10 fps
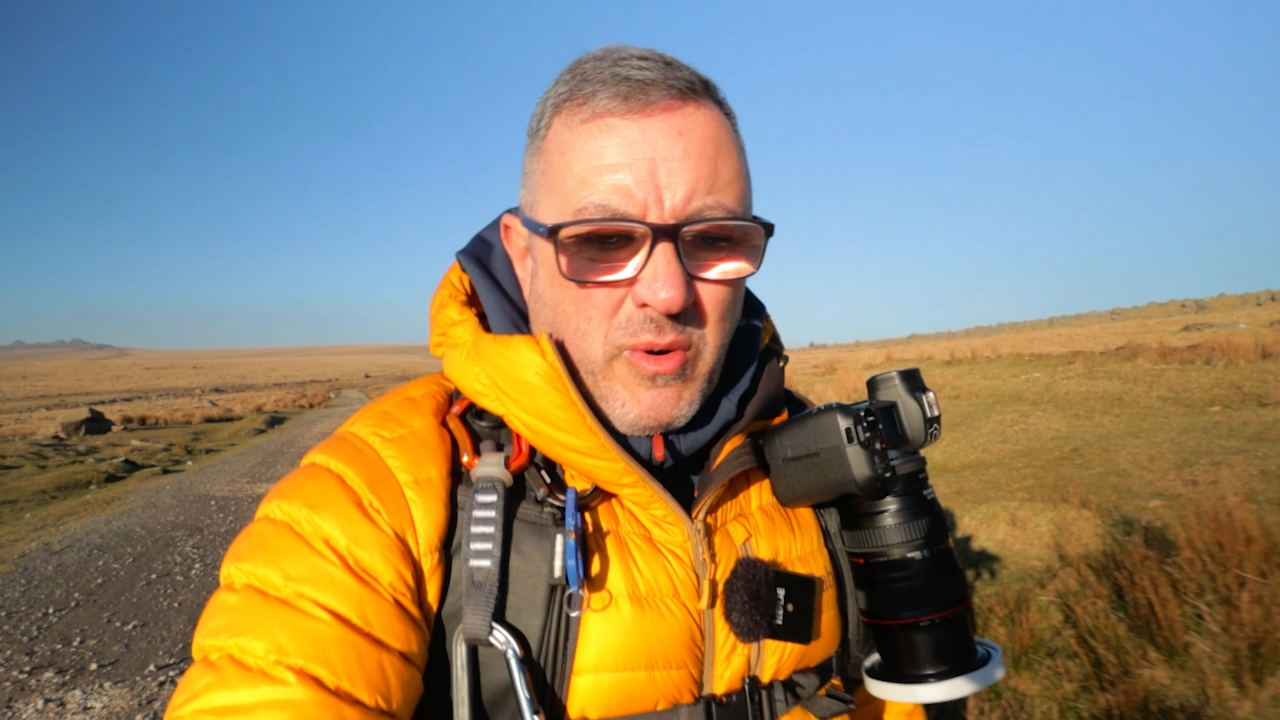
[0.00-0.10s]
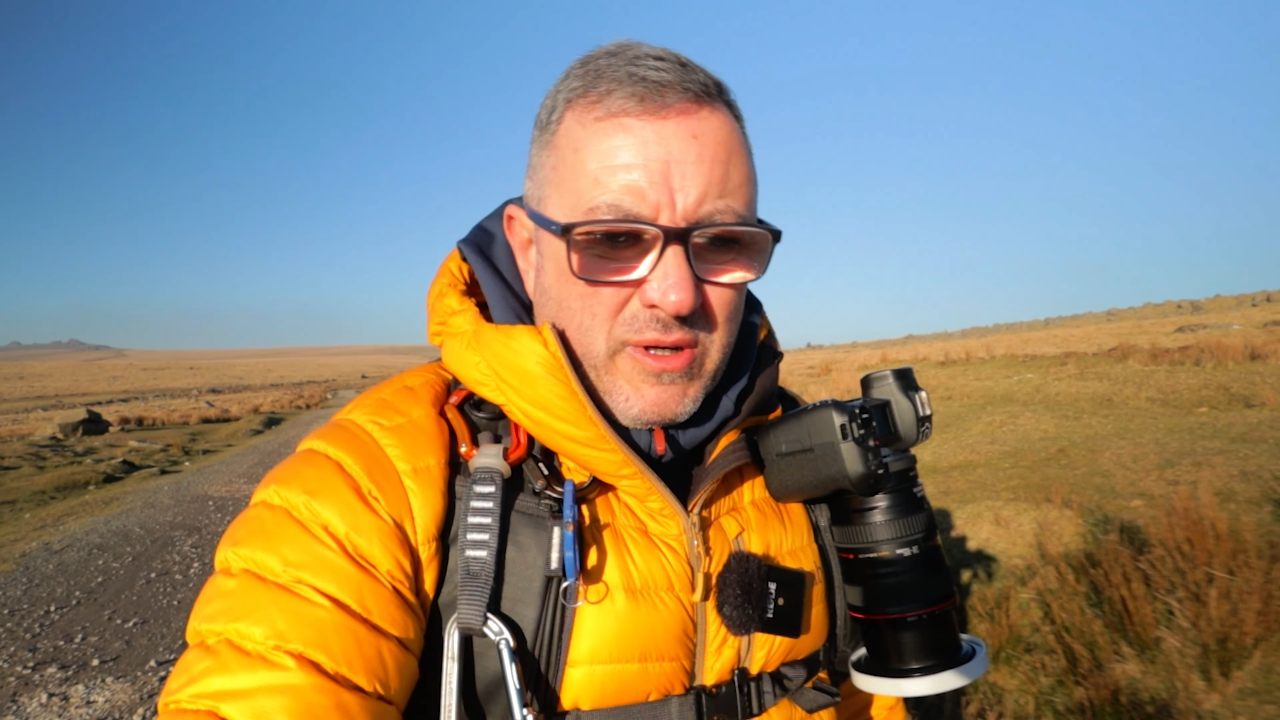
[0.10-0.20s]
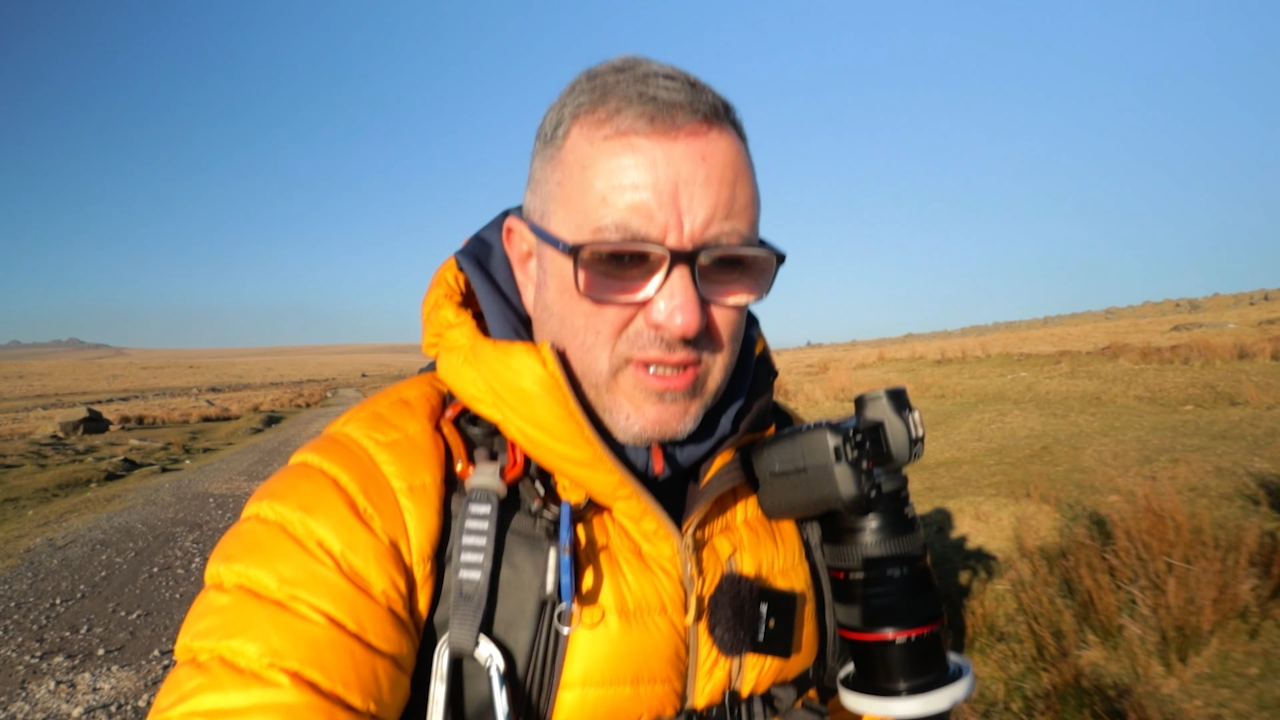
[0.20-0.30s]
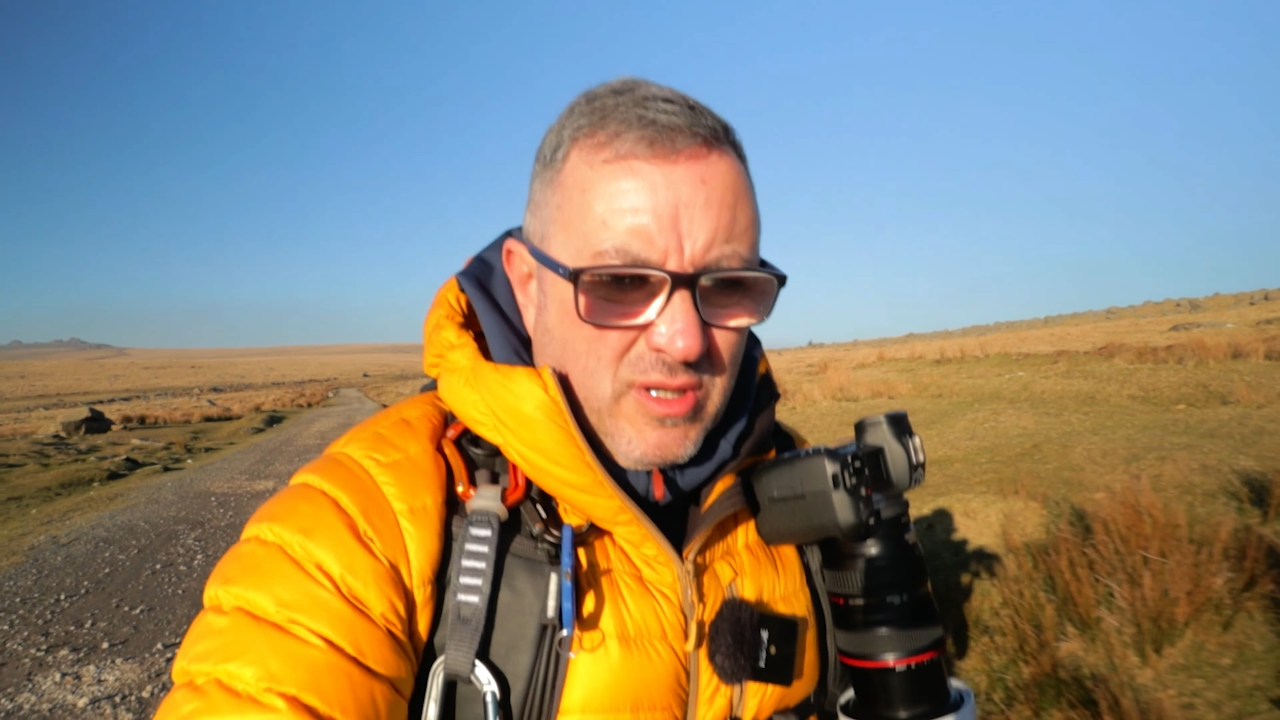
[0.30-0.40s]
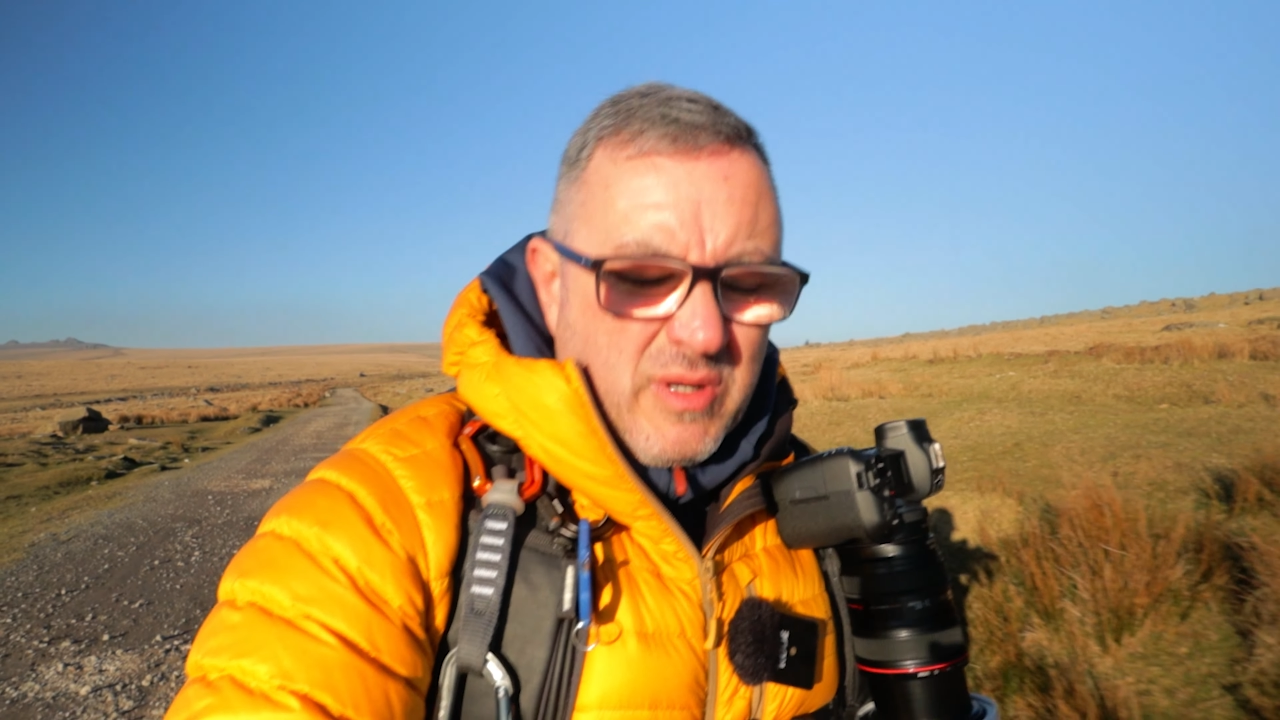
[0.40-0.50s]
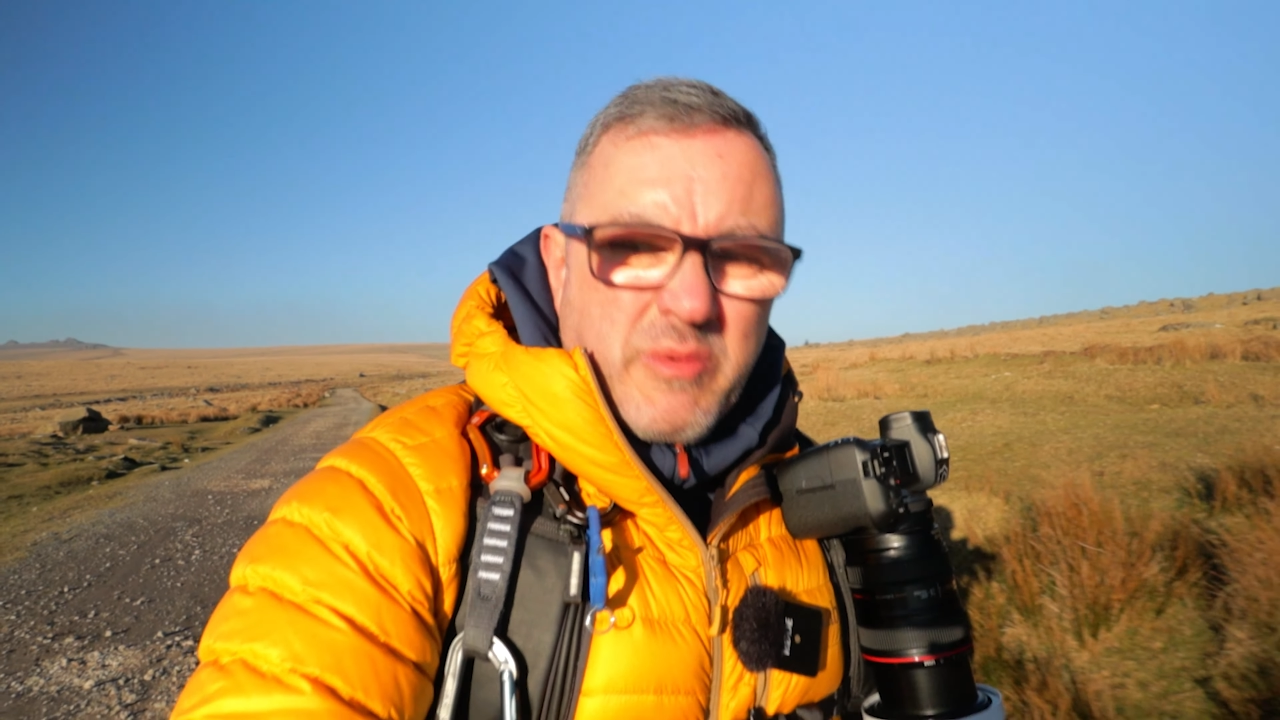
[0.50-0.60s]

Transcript: one or two